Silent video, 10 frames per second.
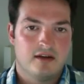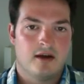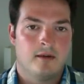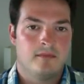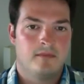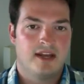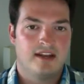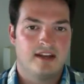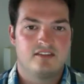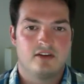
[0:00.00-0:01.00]
um, and
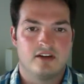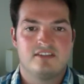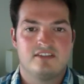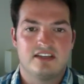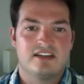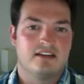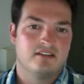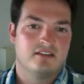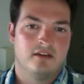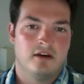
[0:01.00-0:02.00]
i started sticking to